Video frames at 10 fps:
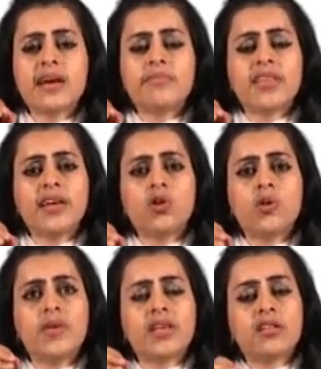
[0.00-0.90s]
something
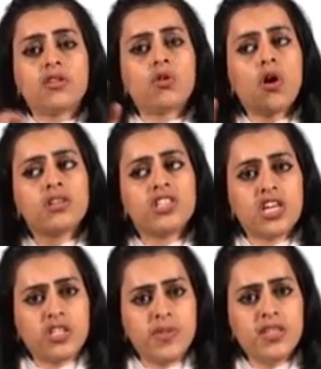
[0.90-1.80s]
or making the wrong
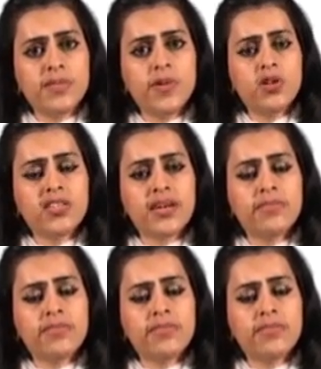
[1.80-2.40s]
judgments about